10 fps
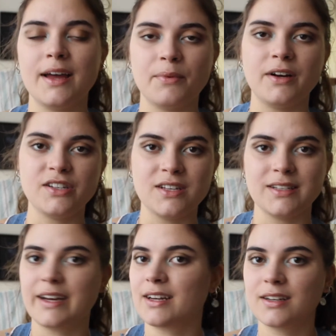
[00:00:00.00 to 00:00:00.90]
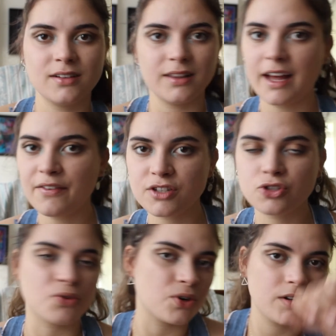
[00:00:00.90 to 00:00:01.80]
but she's like, life is
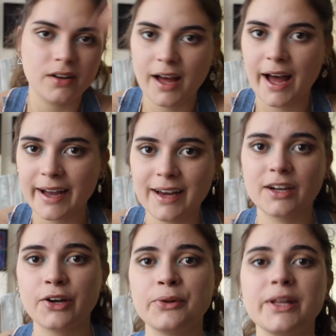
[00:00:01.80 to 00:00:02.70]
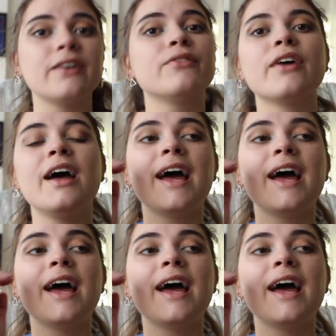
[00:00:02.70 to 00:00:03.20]
short, I gotta go live.